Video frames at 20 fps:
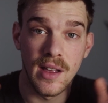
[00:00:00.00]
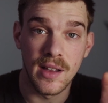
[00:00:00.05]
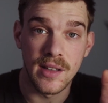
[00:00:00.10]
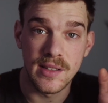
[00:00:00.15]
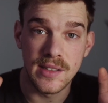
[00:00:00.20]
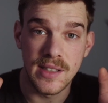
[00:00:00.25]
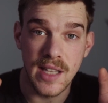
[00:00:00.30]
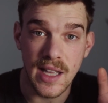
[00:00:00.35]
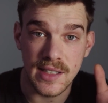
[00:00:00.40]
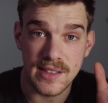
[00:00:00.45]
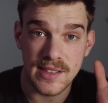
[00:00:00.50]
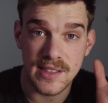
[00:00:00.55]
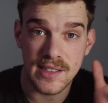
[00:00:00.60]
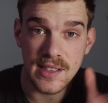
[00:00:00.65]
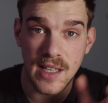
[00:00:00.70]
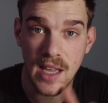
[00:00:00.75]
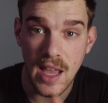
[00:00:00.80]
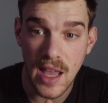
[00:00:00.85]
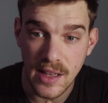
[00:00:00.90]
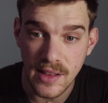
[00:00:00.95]
that's
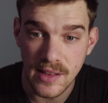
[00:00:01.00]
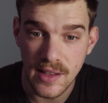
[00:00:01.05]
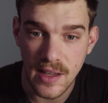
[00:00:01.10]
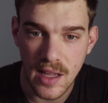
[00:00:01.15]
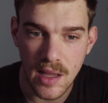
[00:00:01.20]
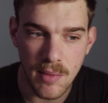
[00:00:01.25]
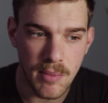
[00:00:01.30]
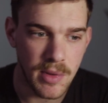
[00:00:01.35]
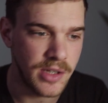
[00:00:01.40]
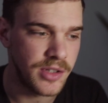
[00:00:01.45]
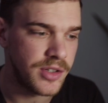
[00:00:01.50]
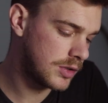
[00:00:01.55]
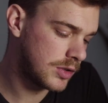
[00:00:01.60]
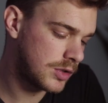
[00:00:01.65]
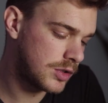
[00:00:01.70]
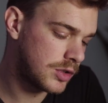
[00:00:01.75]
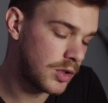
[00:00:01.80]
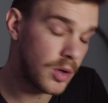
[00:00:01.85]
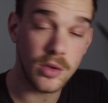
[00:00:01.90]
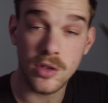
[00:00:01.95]
in the image.
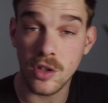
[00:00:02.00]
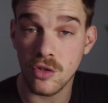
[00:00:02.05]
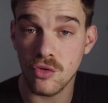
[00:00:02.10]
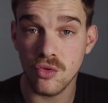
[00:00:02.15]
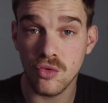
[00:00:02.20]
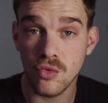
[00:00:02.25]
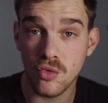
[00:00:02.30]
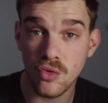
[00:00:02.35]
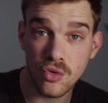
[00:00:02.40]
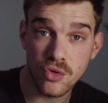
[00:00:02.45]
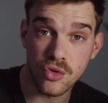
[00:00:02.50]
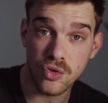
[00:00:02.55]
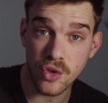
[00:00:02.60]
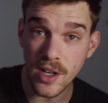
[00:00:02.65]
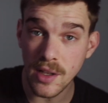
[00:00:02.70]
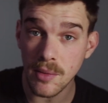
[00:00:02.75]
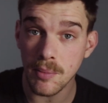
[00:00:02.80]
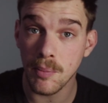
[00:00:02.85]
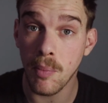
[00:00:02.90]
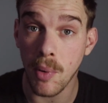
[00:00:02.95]
So the
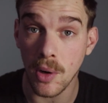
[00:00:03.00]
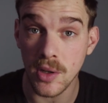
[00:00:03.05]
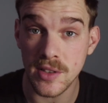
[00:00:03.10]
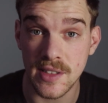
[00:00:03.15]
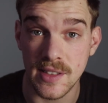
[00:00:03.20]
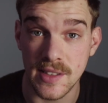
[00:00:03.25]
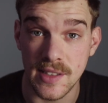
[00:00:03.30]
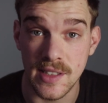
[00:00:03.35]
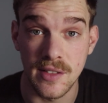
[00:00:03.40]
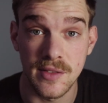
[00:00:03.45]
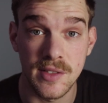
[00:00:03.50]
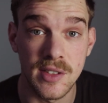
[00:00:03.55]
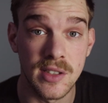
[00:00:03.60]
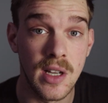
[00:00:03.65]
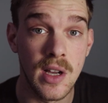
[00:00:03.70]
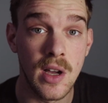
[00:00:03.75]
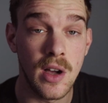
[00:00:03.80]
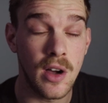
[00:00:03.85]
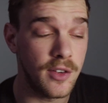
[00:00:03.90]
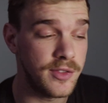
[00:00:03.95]
real positives
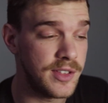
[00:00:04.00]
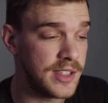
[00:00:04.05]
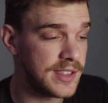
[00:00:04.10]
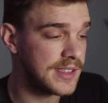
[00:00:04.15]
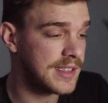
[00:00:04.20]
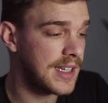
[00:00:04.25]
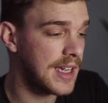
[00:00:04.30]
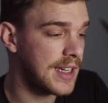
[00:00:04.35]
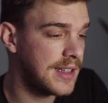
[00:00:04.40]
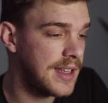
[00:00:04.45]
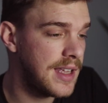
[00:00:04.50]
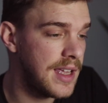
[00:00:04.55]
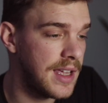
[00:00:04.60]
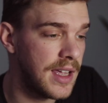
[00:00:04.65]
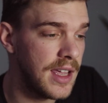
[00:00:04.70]
of this technique,